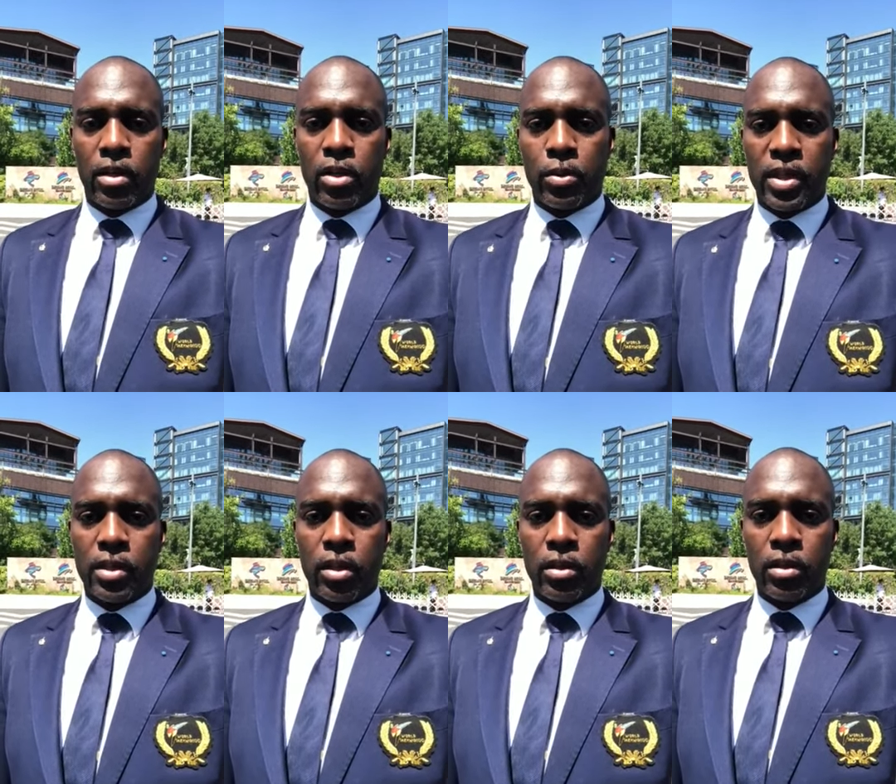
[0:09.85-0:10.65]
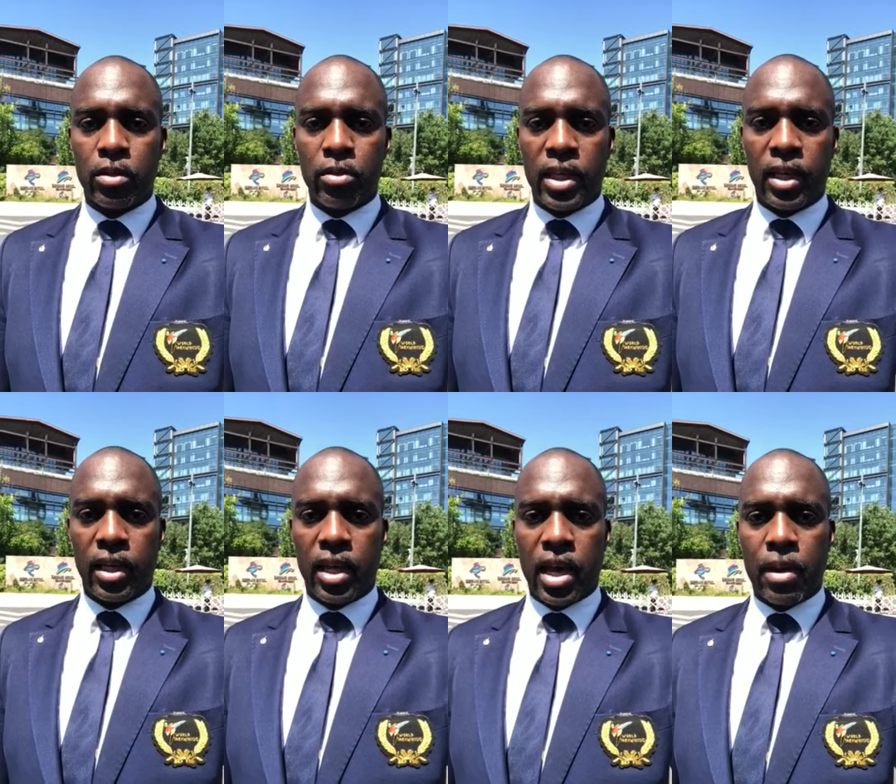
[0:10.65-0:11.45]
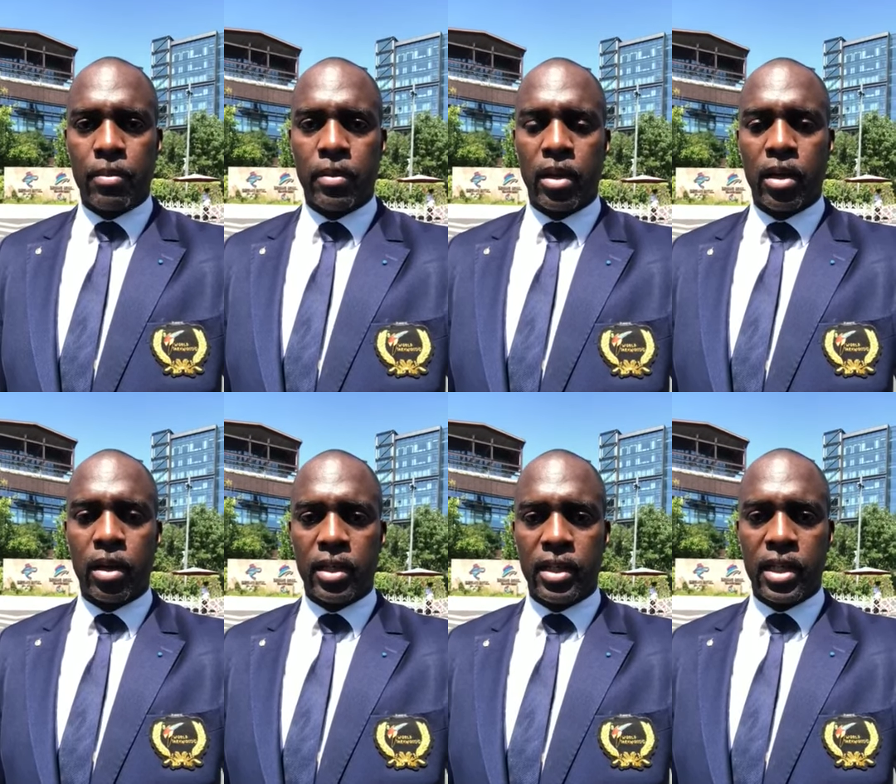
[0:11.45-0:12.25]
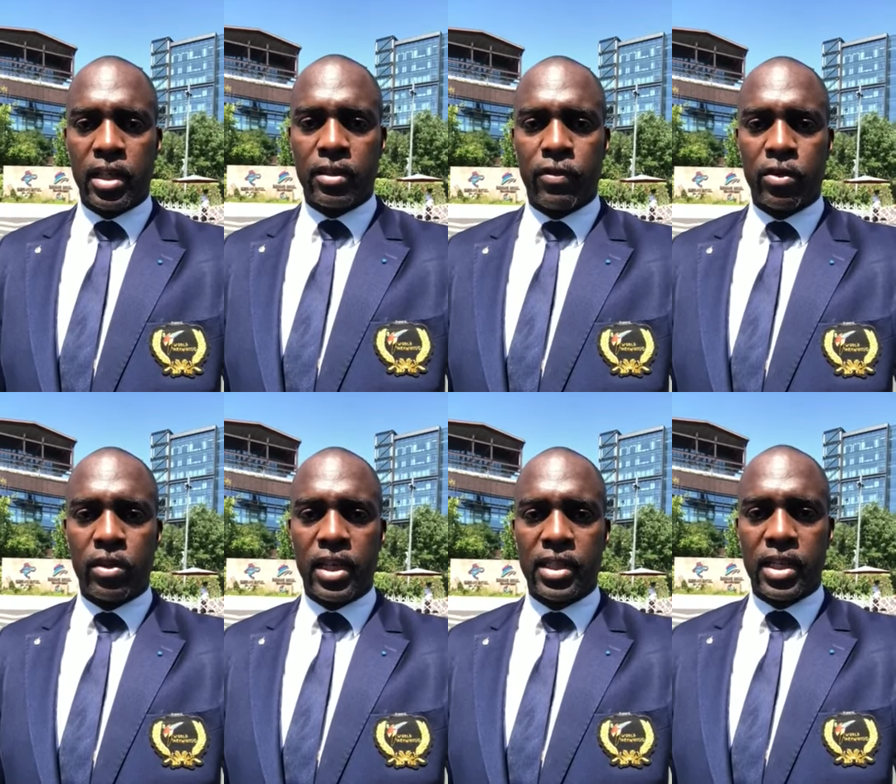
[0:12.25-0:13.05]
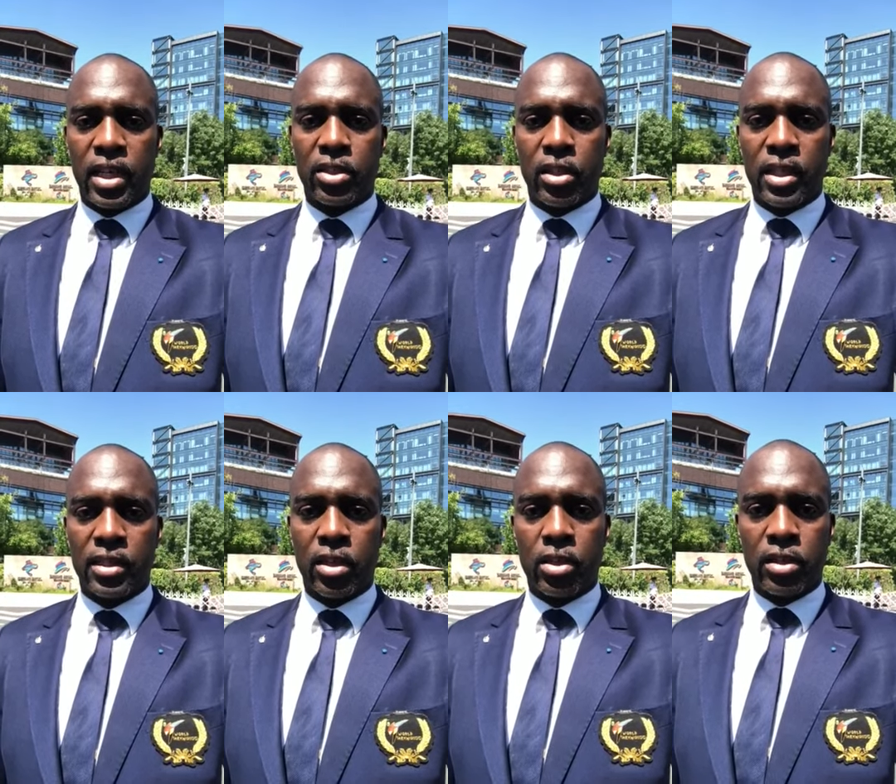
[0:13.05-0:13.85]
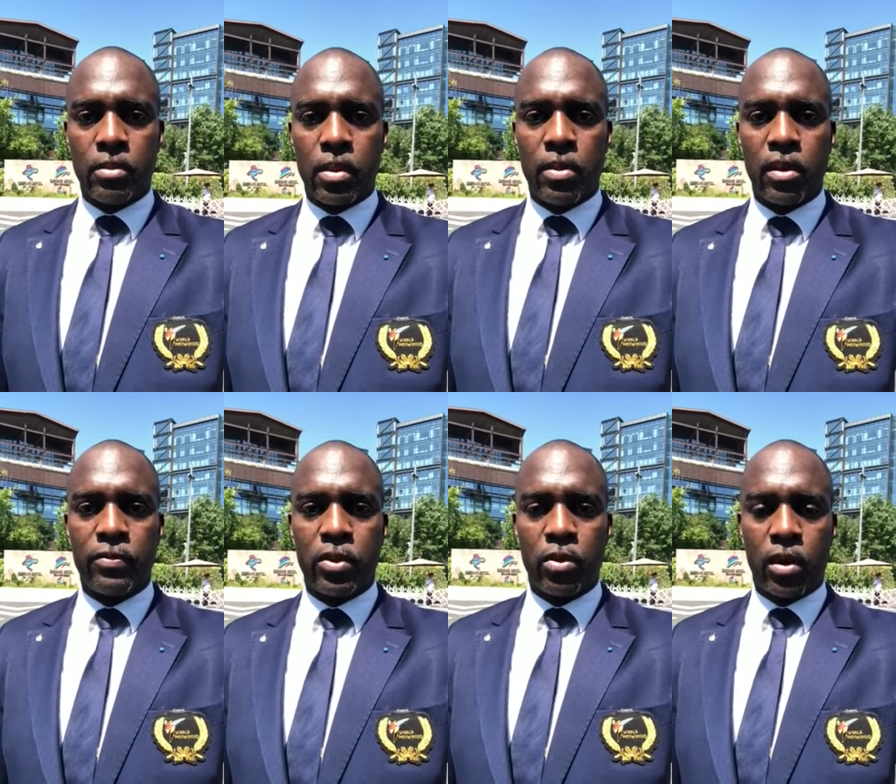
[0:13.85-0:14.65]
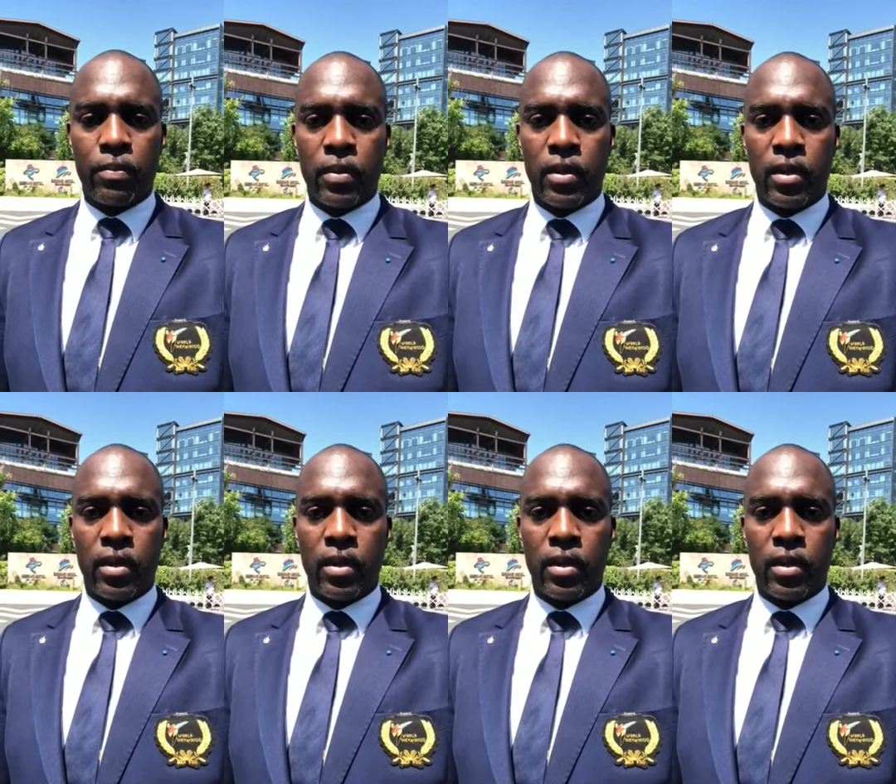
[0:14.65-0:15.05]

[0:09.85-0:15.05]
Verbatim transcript: The reason today I'm candidate for the next election as a council member of Europe